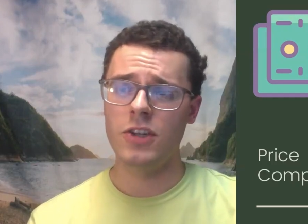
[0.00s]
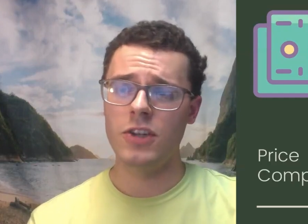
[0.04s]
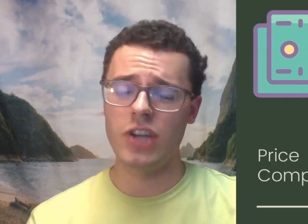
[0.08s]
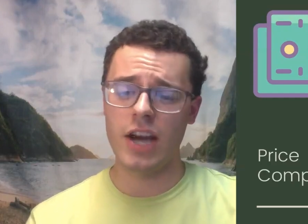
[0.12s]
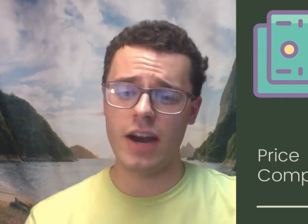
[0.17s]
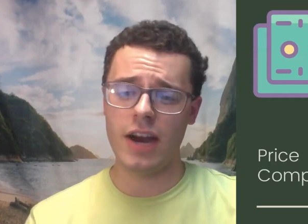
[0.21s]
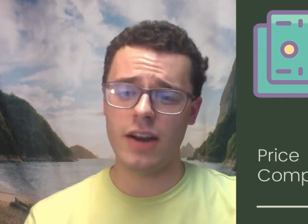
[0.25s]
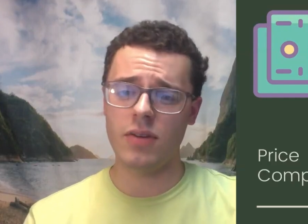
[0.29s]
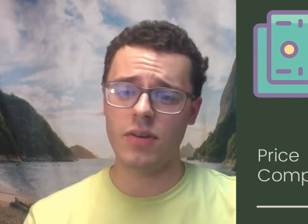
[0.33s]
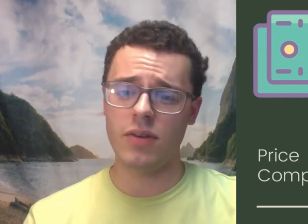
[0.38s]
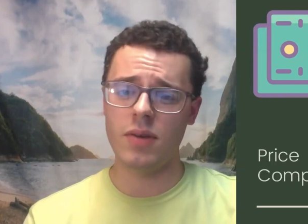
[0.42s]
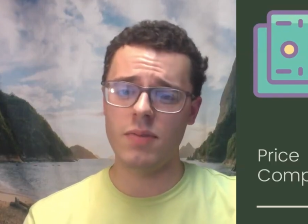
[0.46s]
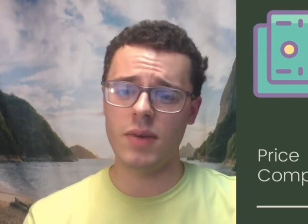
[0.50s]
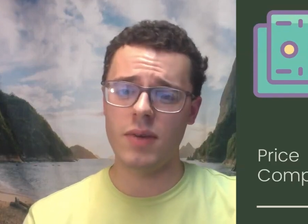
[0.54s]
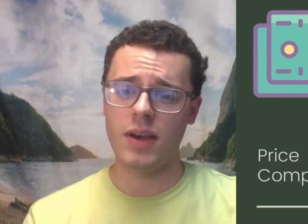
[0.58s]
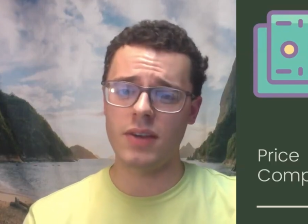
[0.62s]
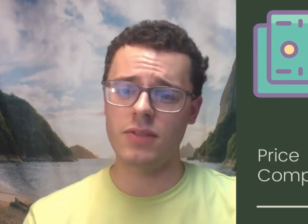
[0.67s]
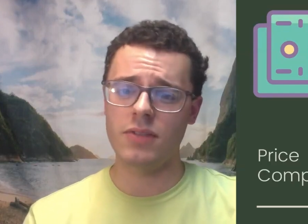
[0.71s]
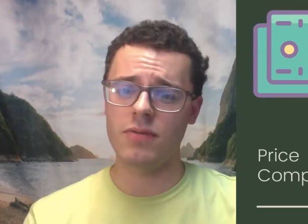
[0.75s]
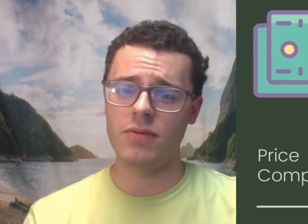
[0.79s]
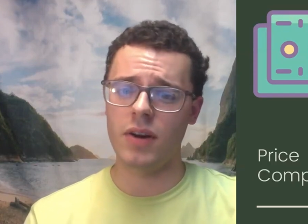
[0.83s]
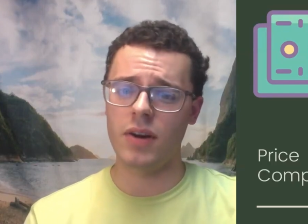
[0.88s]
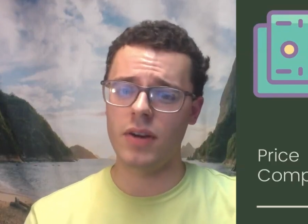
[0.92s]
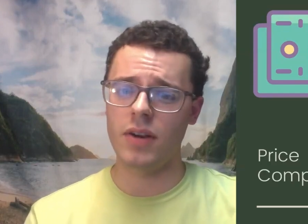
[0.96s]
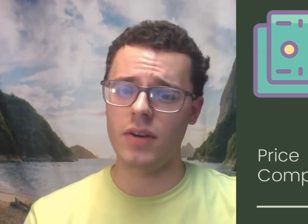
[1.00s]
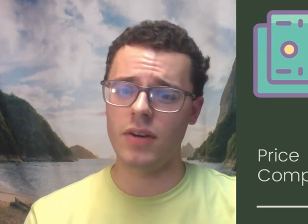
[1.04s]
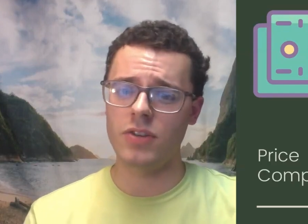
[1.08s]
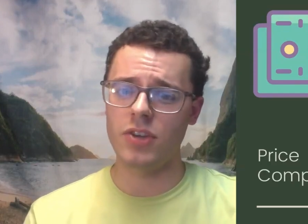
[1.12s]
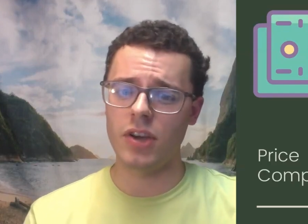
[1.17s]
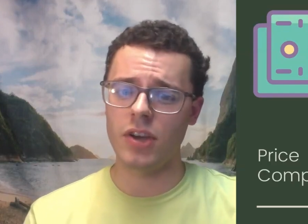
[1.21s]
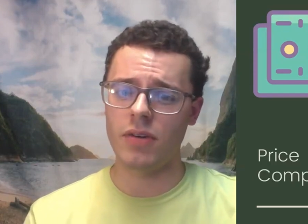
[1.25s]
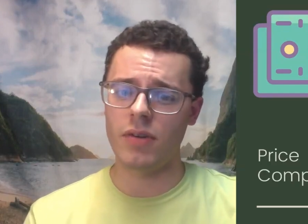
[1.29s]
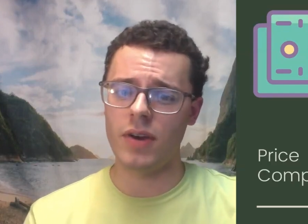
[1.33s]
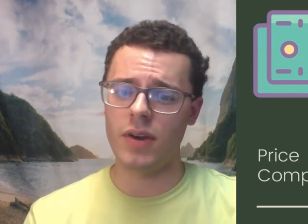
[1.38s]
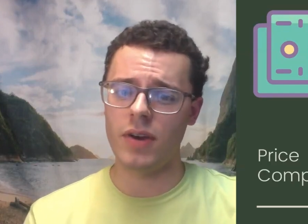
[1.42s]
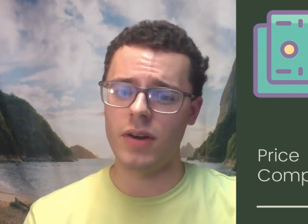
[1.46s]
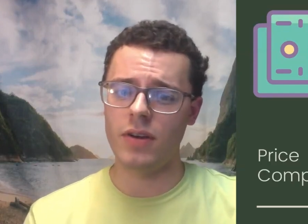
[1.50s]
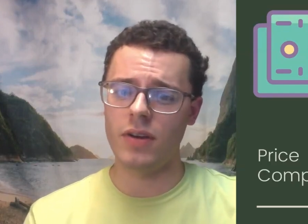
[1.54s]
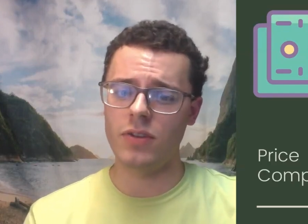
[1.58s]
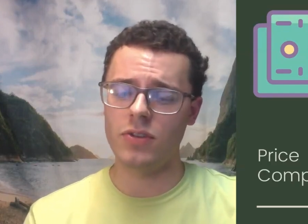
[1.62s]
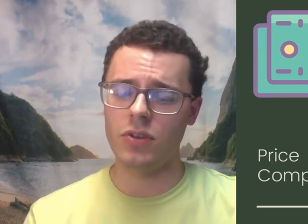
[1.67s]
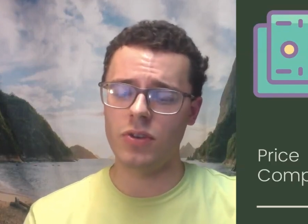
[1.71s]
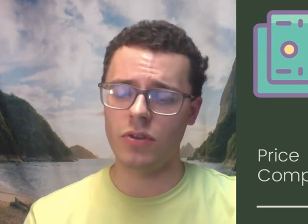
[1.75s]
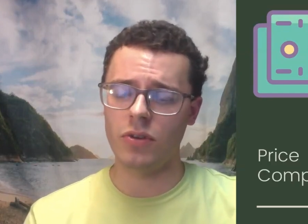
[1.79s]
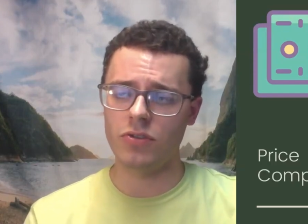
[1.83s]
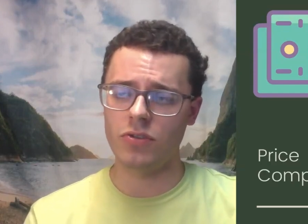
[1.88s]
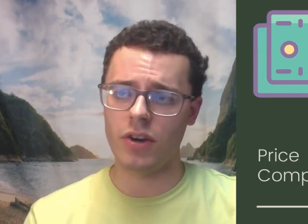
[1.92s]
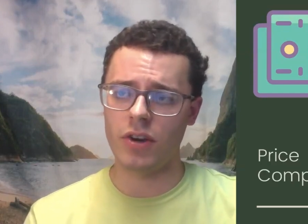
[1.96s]
Jackery makes very good
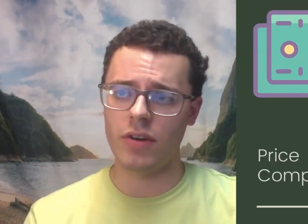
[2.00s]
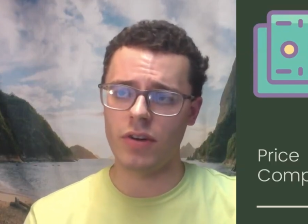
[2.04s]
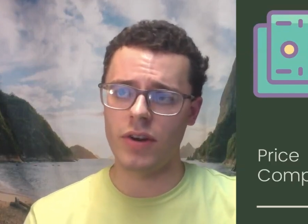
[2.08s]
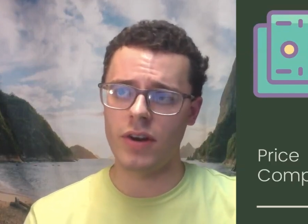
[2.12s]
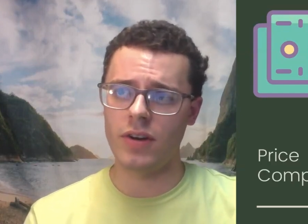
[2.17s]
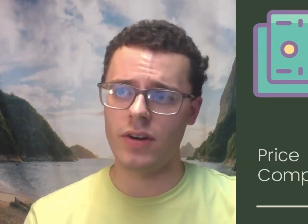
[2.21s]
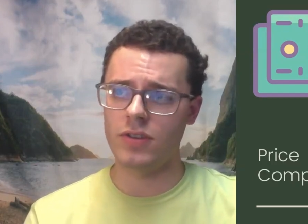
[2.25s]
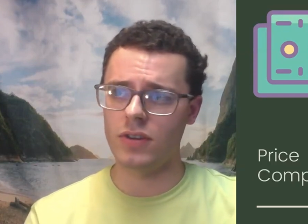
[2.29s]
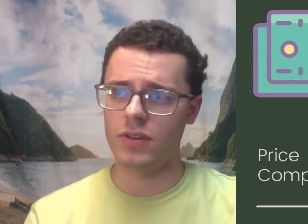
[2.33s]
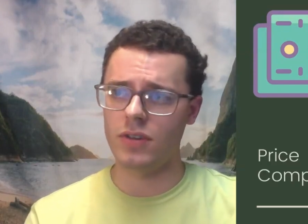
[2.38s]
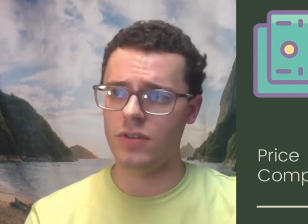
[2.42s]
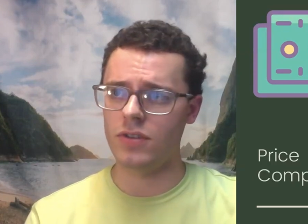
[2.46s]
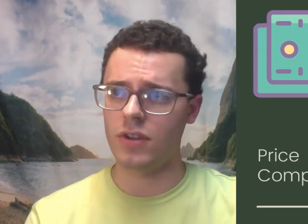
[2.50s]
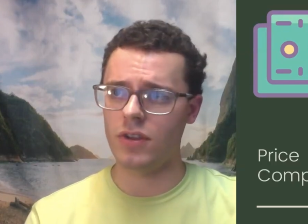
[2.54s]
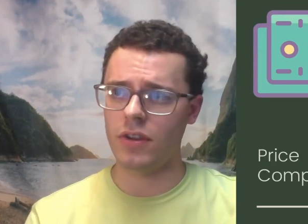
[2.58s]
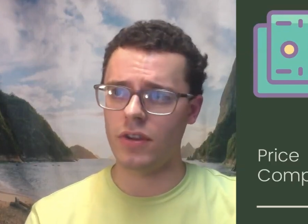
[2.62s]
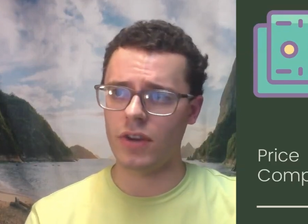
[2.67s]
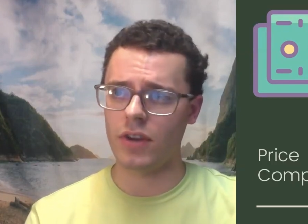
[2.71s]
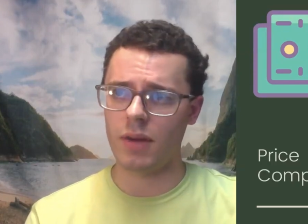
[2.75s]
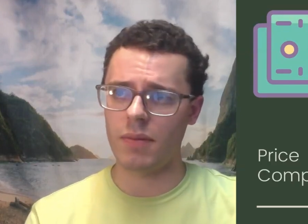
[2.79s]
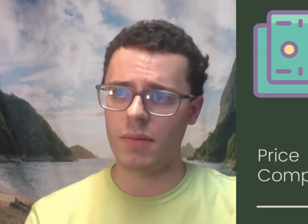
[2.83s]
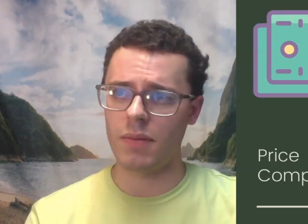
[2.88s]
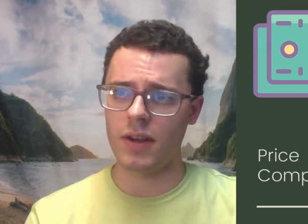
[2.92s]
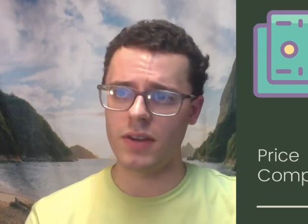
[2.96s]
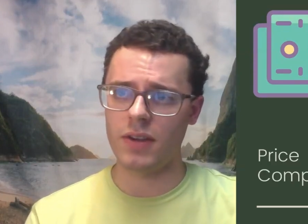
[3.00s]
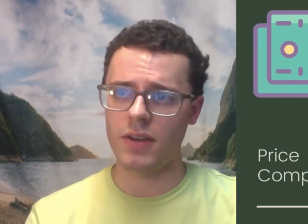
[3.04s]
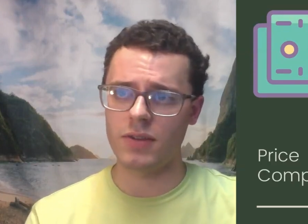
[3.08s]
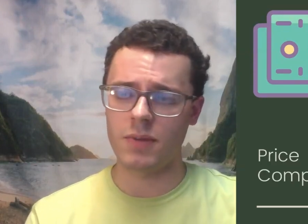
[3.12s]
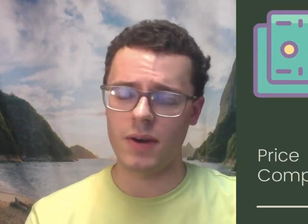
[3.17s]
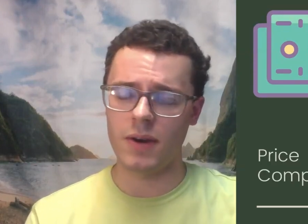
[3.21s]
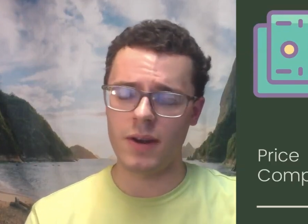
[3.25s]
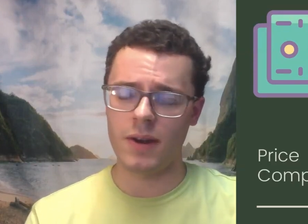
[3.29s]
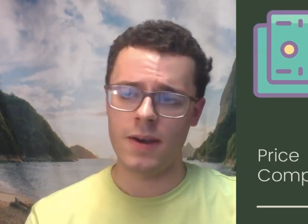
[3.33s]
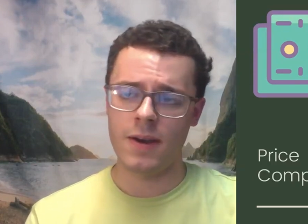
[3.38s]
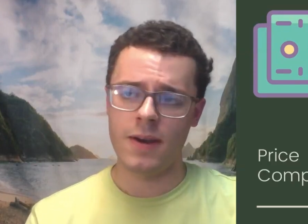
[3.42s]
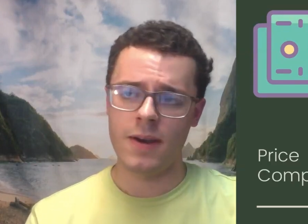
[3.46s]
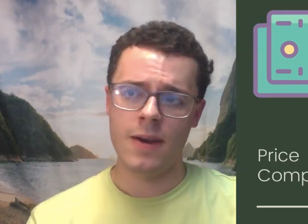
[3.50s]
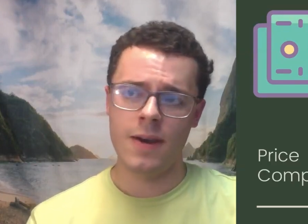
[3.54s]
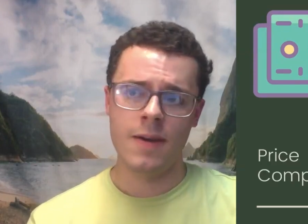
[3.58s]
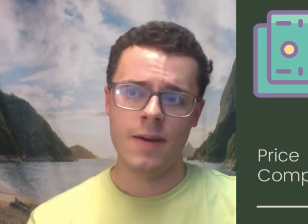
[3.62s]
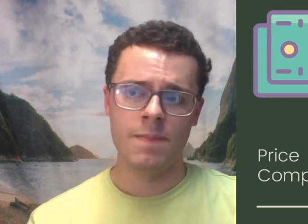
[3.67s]
solar generators, and there's other companies, but